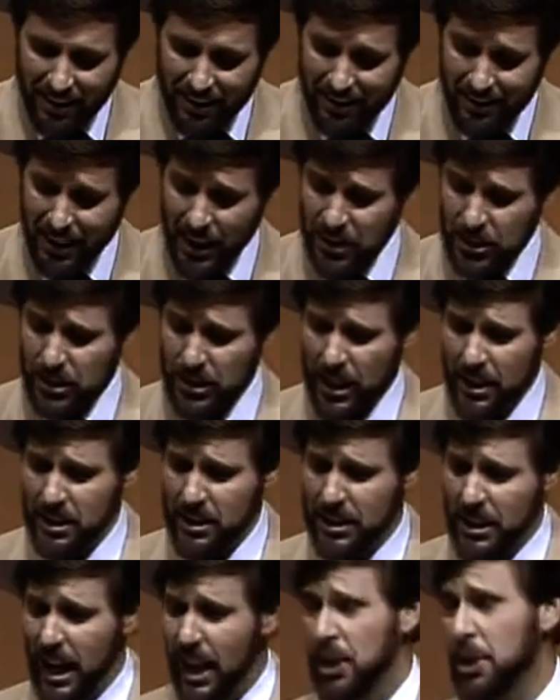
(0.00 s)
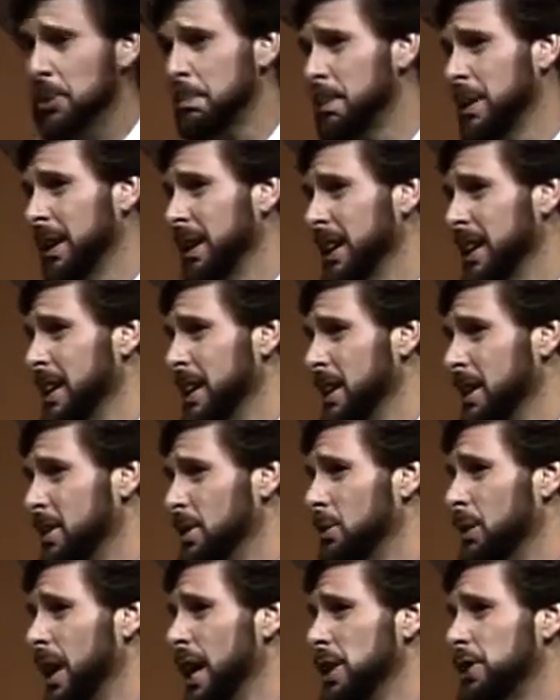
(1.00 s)
This is a desperately needed
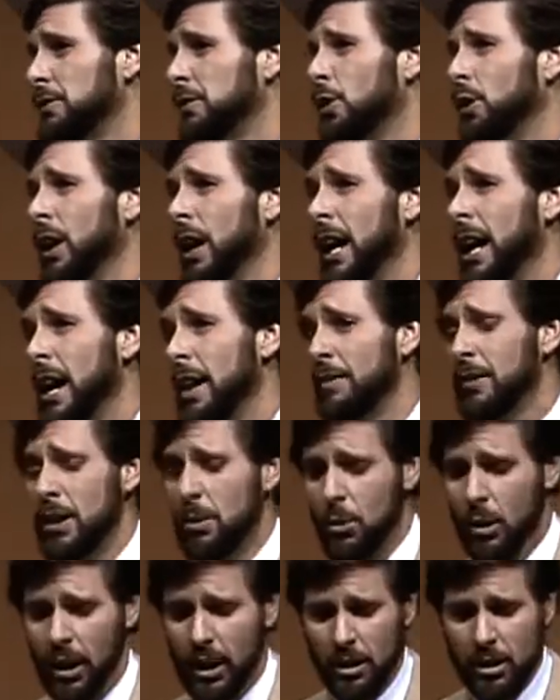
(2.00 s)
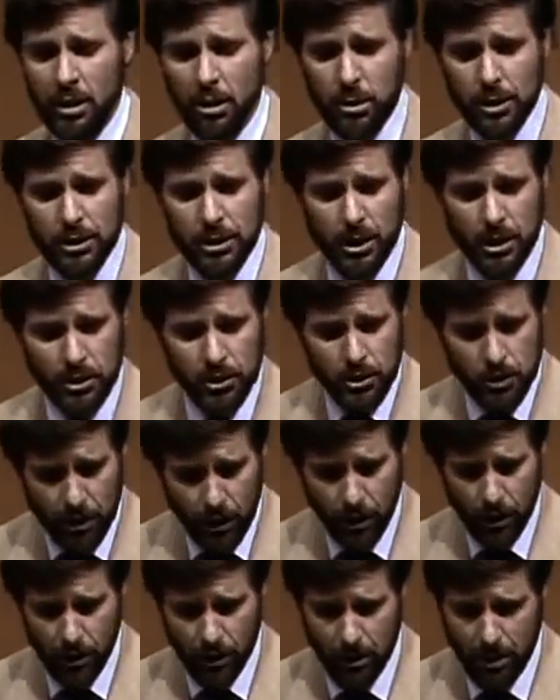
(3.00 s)
grace for everyone who is
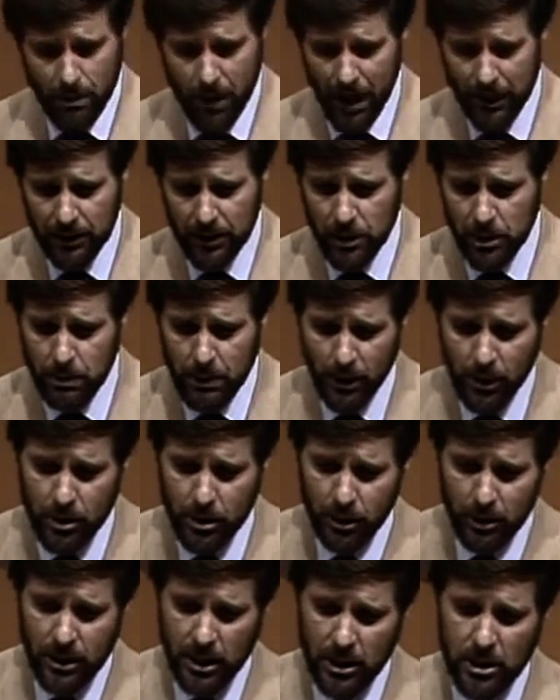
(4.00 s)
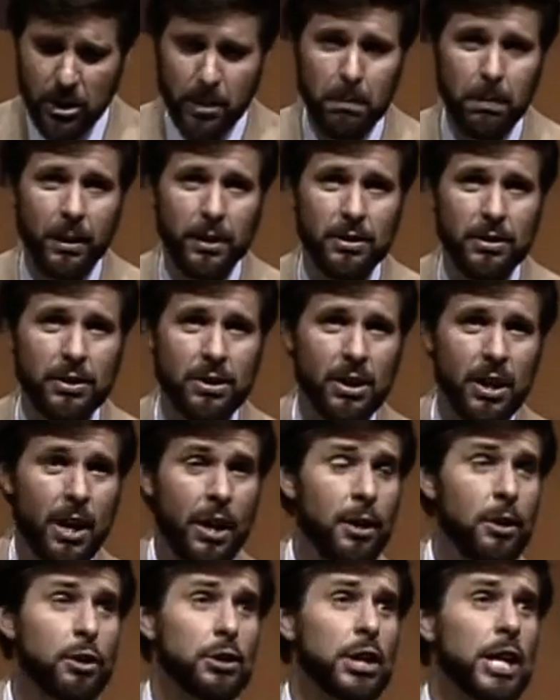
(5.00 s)
concerned about the spiritual disciplines.
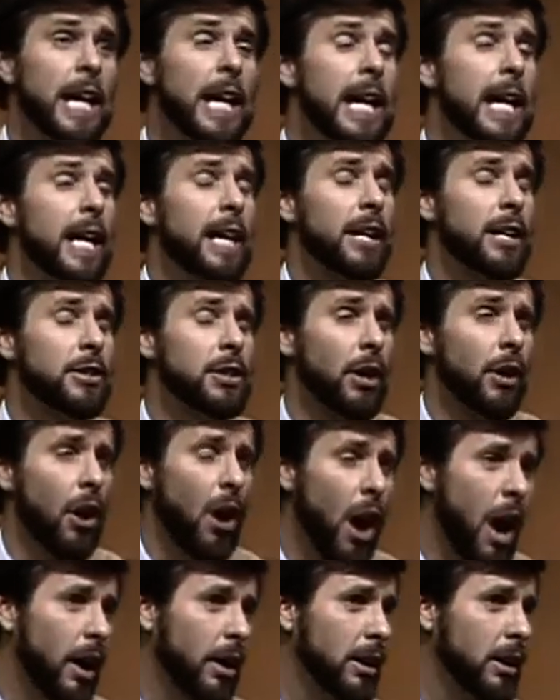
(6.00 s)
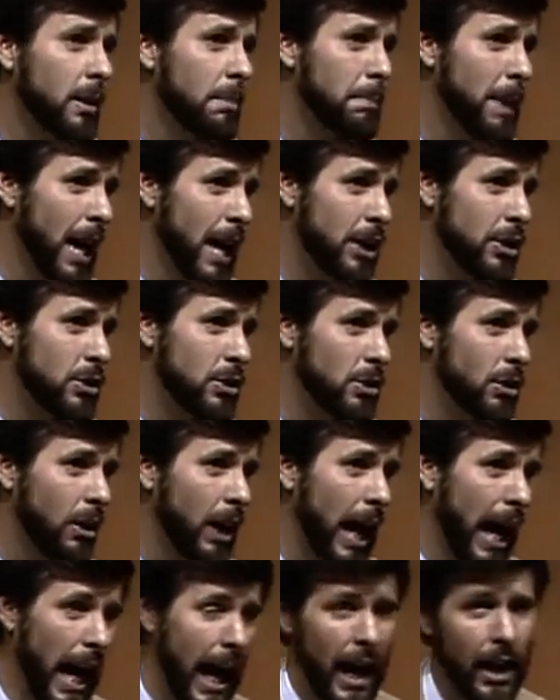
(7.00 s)
You see, it is an occupational
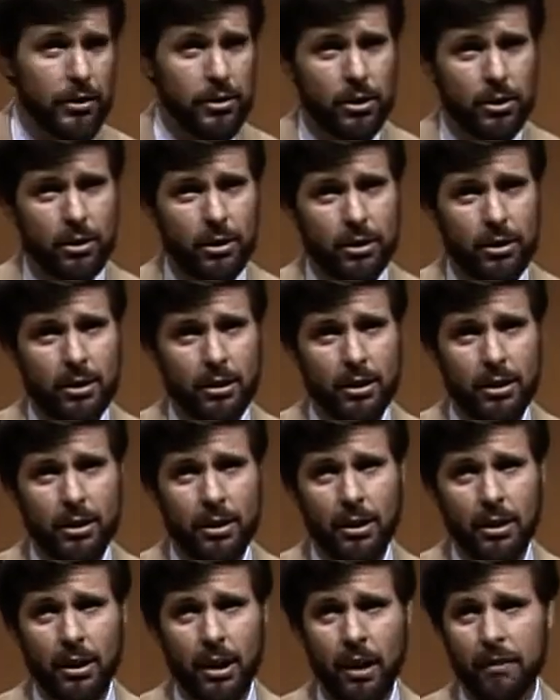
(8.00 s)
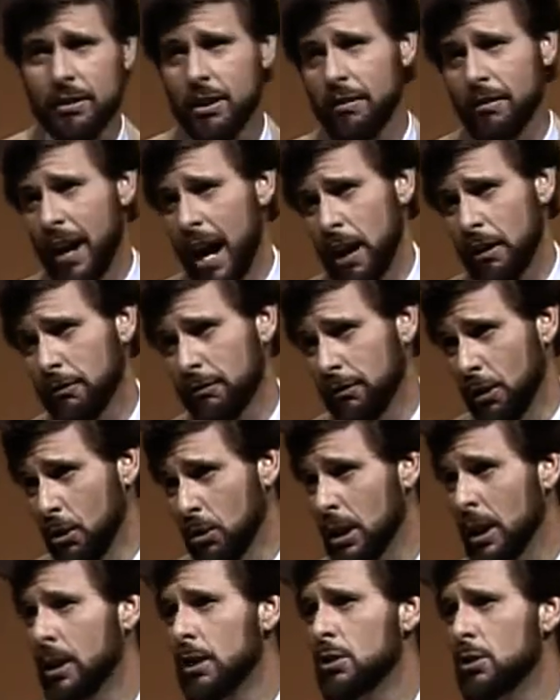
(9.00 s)
hazard of devout
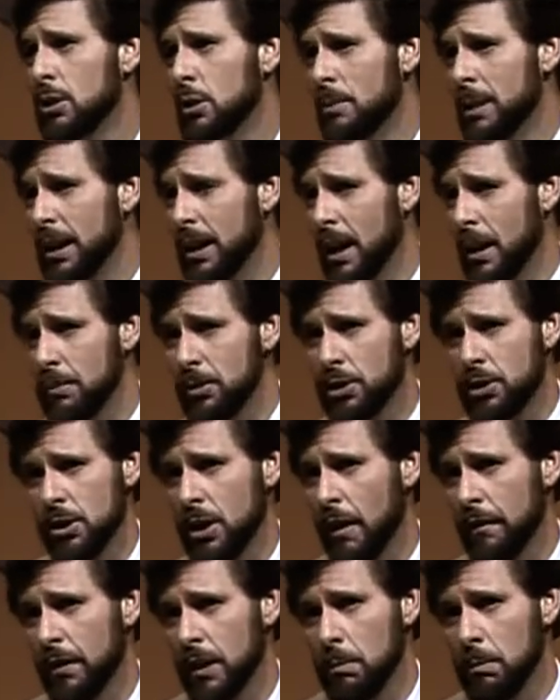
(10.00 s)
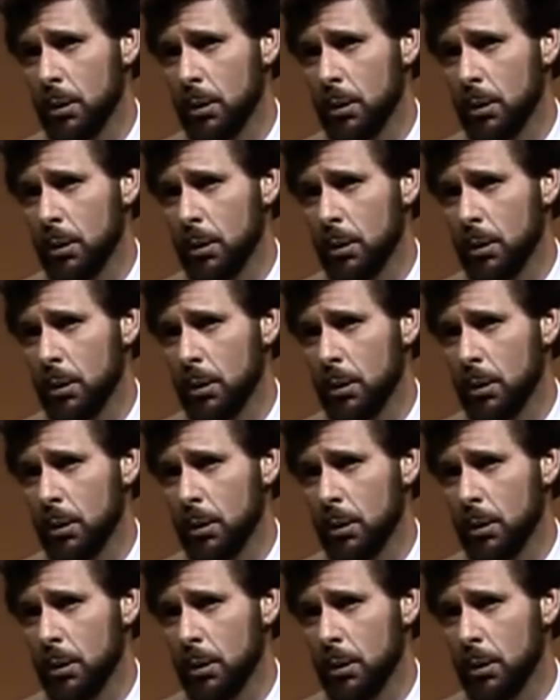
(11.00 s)
folk to become stuffy